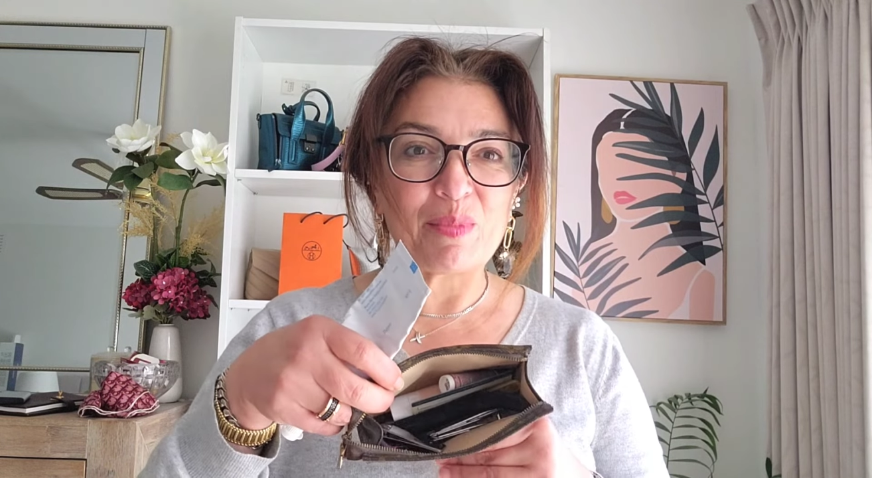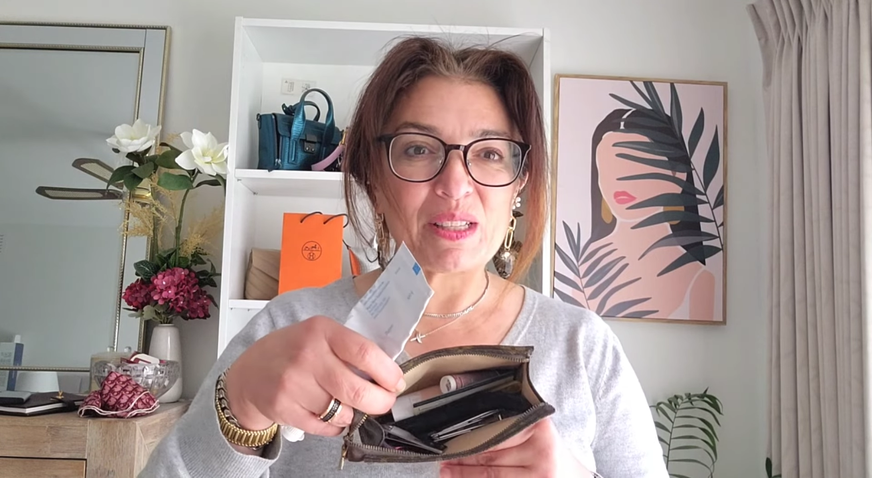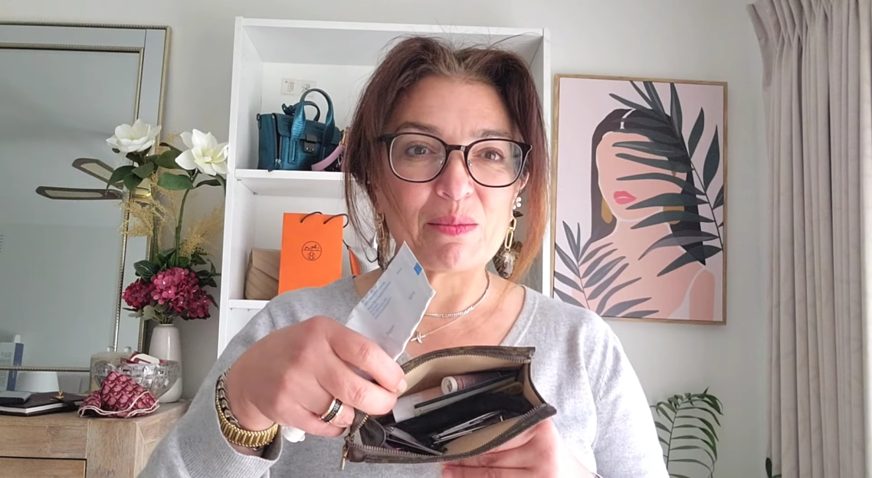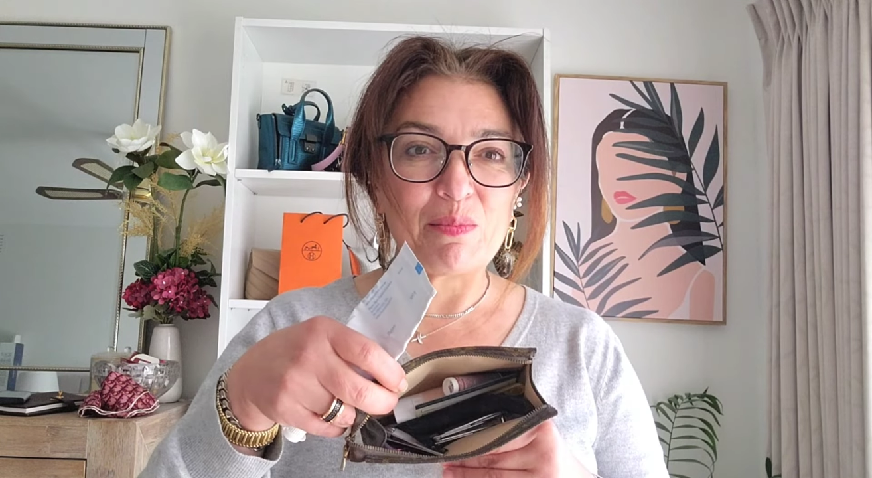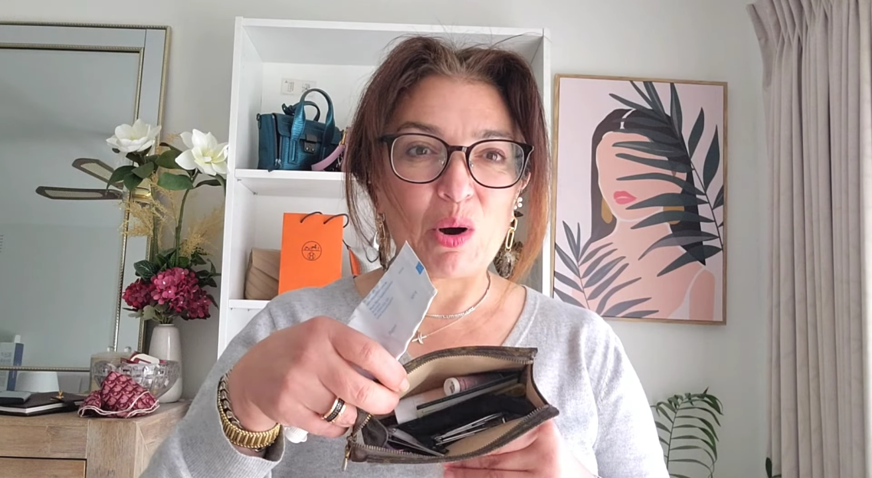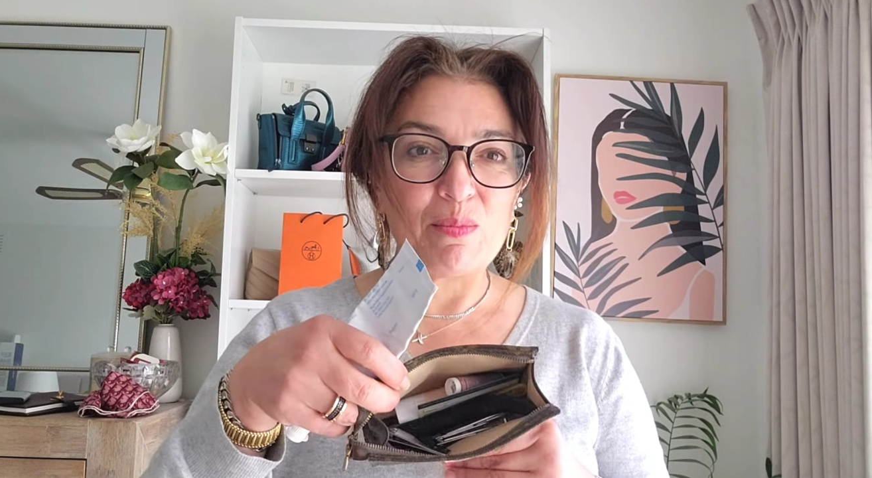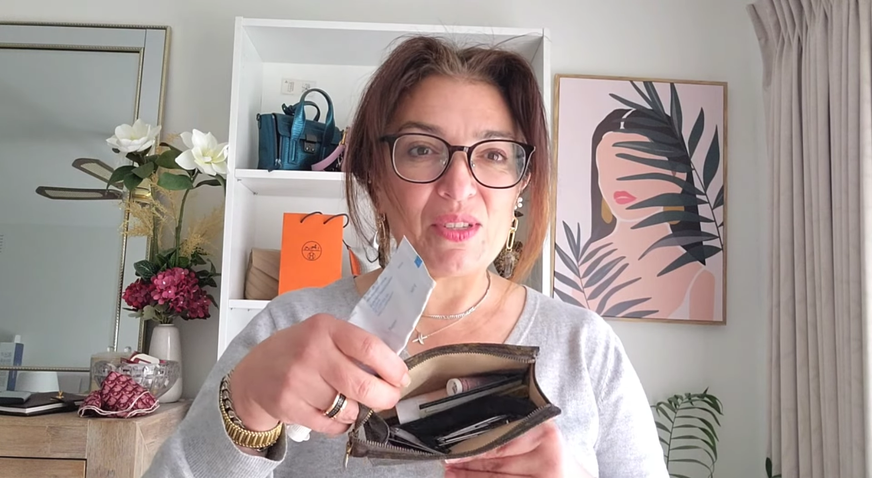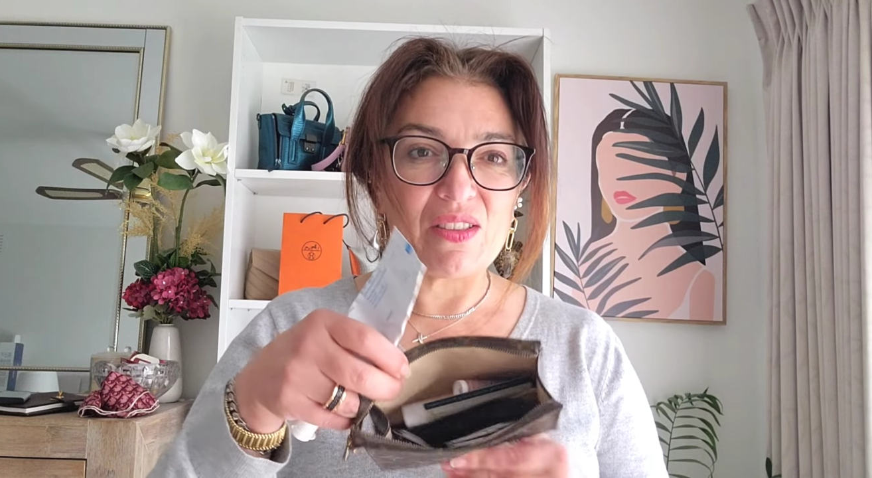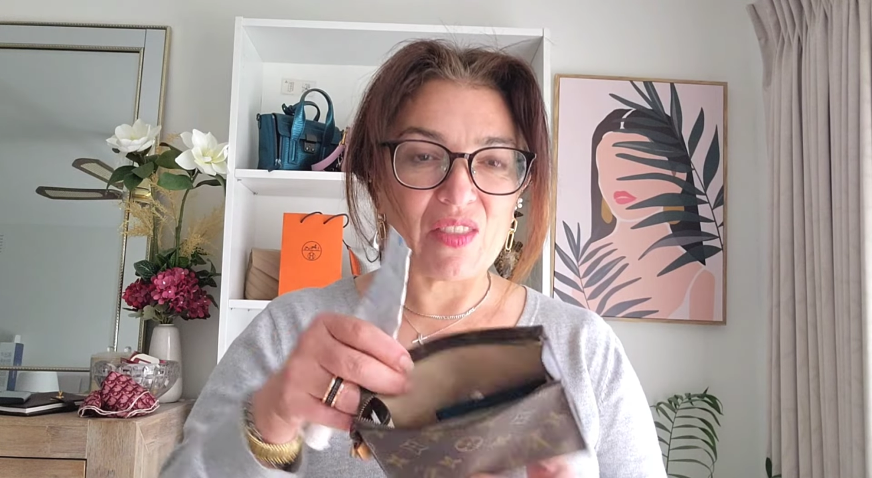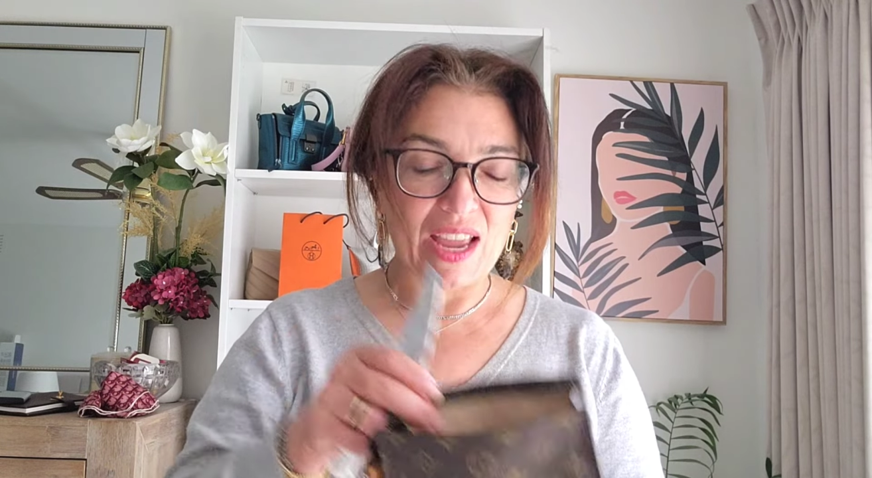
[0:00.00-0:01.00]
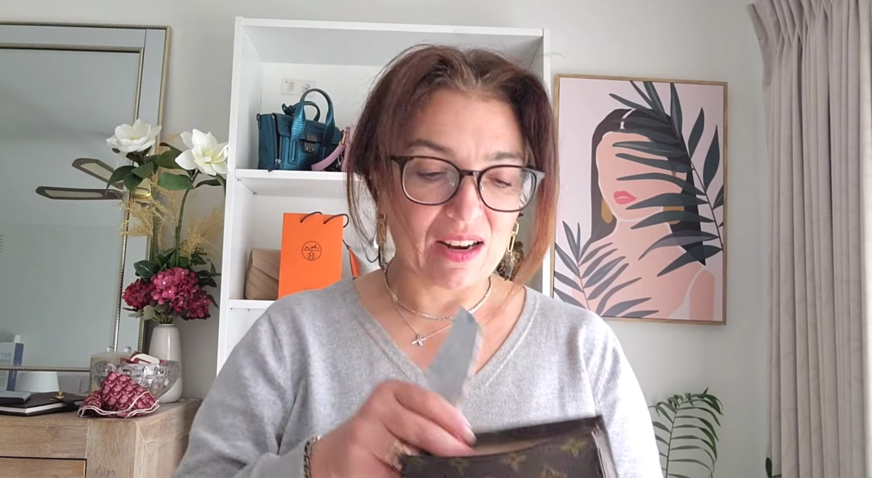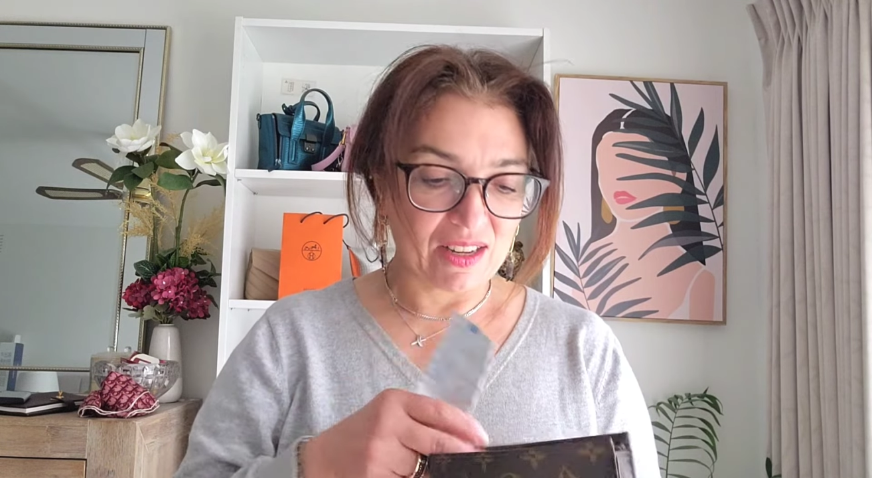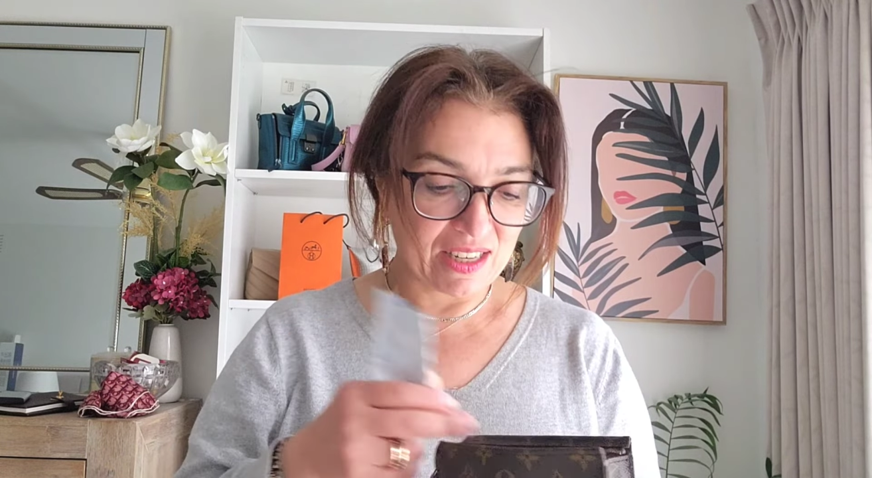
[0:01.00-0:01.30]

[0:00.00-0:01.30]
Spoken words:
bits and bobs in there,